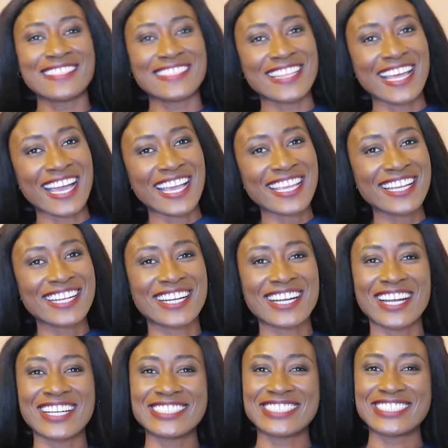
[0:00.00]
like
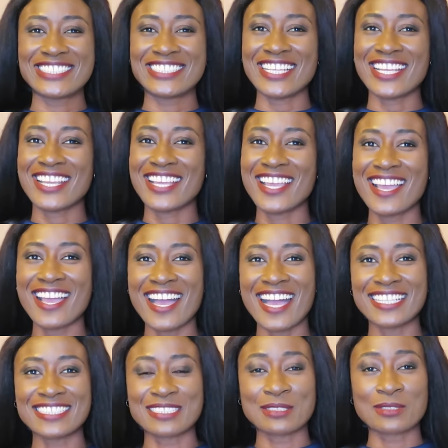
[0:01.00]
share
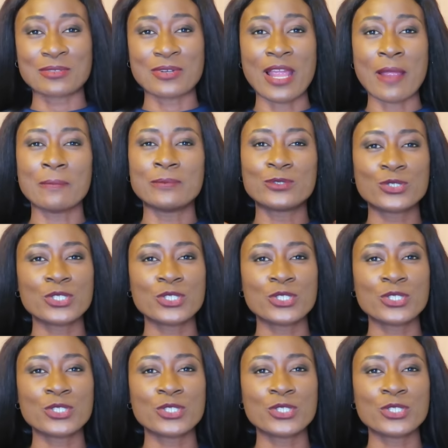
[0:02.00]
and subscribe